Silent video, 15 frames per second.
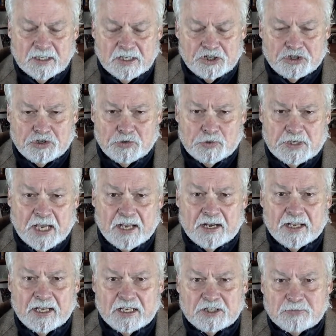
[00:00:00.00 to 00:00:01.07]
is to get
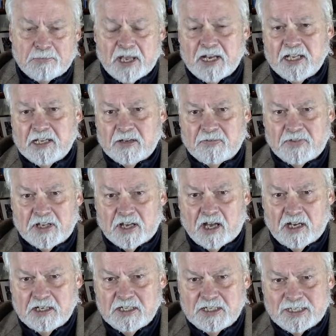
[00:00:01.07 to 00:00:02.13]
as many of the
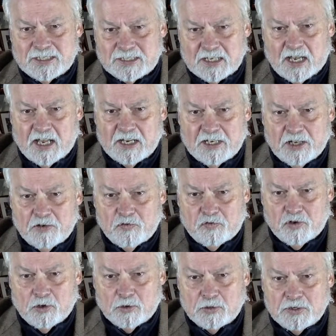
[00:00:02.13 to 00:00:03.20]
undecided
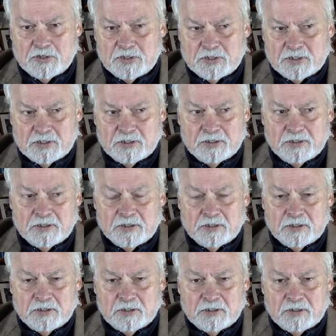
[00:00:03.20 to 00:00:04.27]
folks
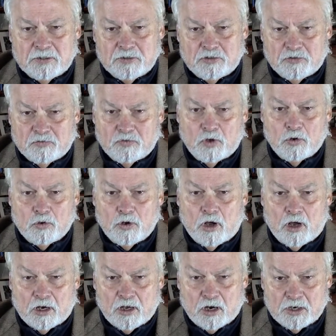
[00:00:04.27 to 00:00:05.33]
to vote
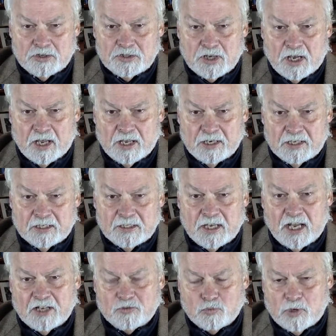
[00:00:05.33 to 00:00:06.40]
on our side
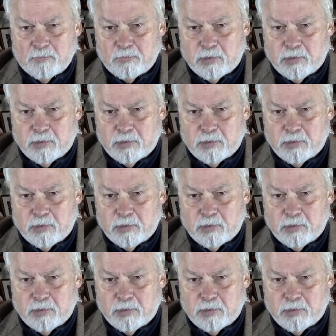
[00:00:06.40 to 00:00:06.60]
as we